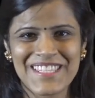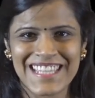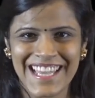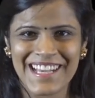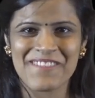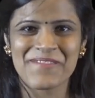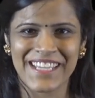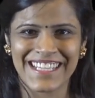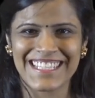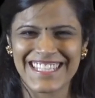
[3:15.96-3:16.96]
Looks like our
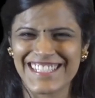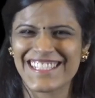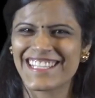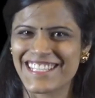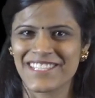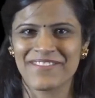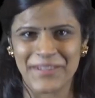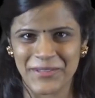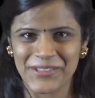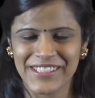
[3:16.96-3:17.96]
brain is a
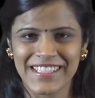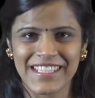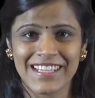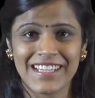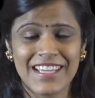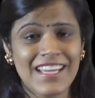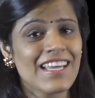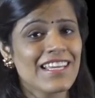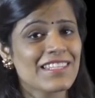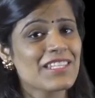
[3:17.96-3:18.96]
lazy fellow.
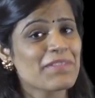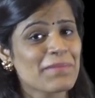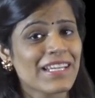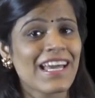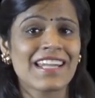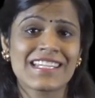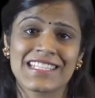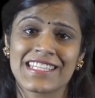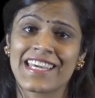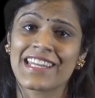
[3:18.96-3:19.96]
This
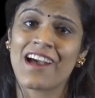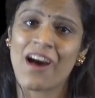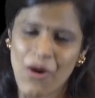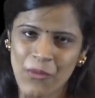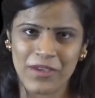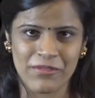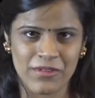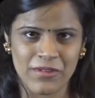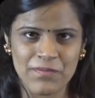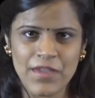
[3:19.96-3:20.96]
familiarity can,
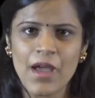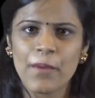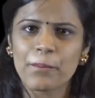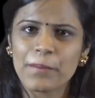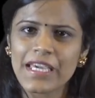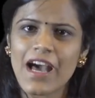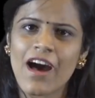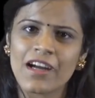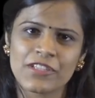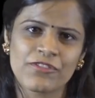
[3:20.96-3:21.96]
however,
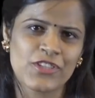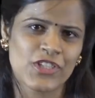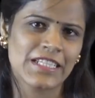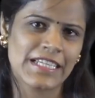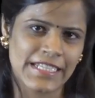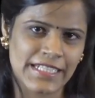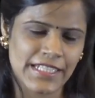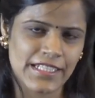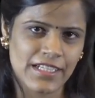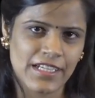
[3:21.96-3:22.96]
be artificially
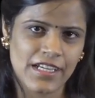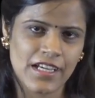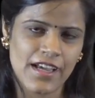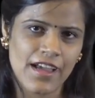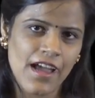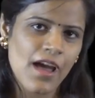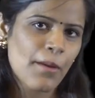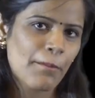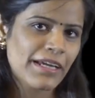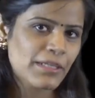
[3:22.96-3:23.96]
created.
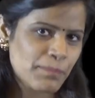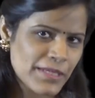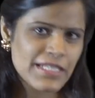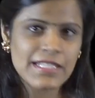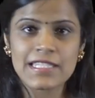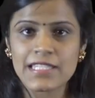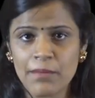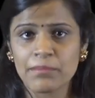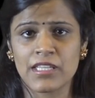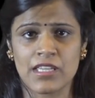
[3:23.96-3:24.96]
By repeating
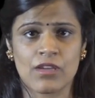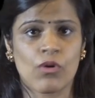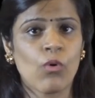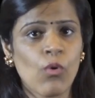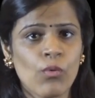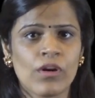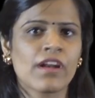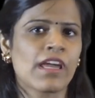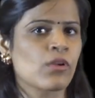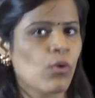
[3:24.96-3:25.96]
something
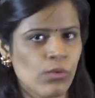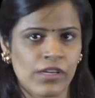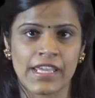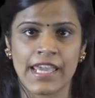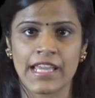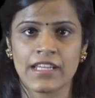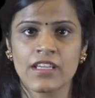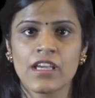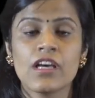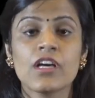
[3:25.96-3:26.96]
over and over
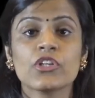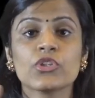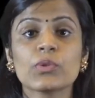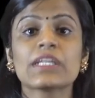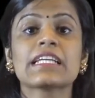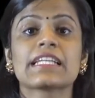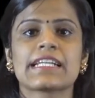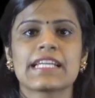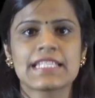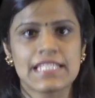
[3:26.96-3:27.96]
again, you can
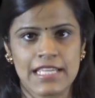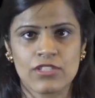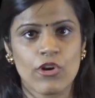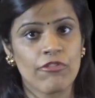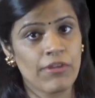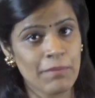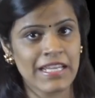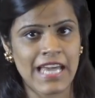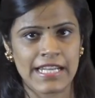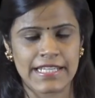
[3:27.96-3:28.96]
create a sense of
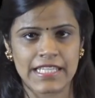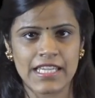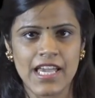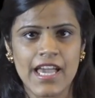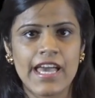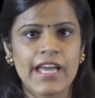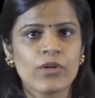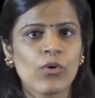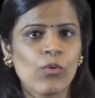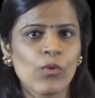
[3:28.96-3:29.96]
familiarity
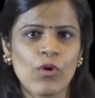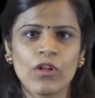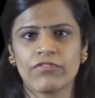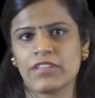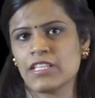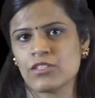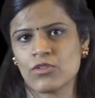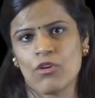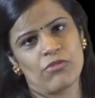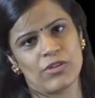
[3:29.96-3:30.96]
and overall
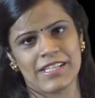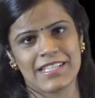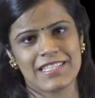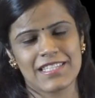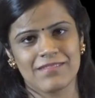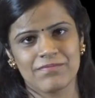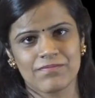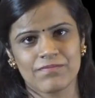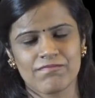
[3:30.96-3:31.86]
feelings of goodness.